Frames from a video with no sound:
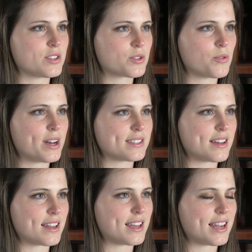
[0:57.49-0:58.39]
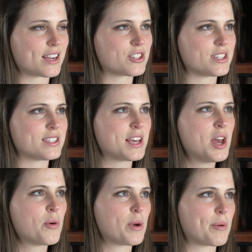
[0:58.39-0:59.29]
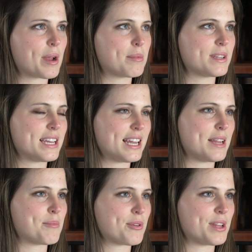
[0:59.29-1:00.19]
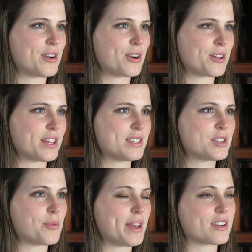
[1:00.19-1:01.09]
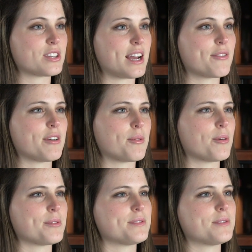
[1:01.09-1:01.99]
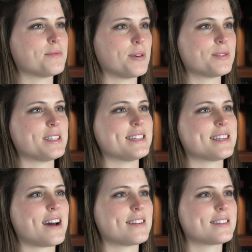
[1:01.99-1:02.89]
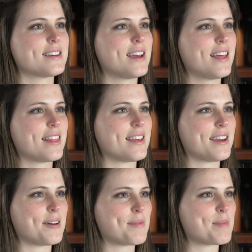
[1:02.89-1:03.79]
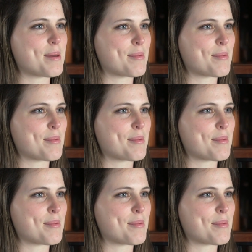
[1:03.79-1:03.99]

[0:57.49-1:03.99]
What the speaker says: The school has a lot of connections. We were able to get in pretty early, so we actually got front row seats at the